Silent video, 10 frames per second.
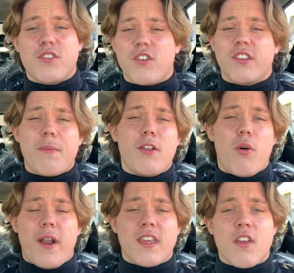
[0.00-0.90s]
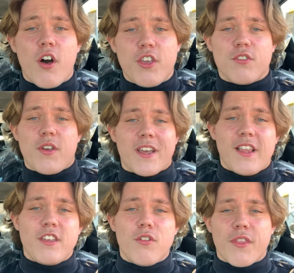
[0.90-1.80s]
so just let me know what I call you so I can
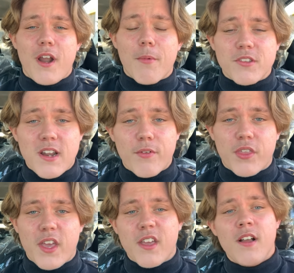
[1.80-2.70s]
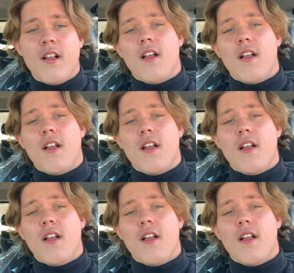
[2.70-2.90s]
let you know the numbers and everything.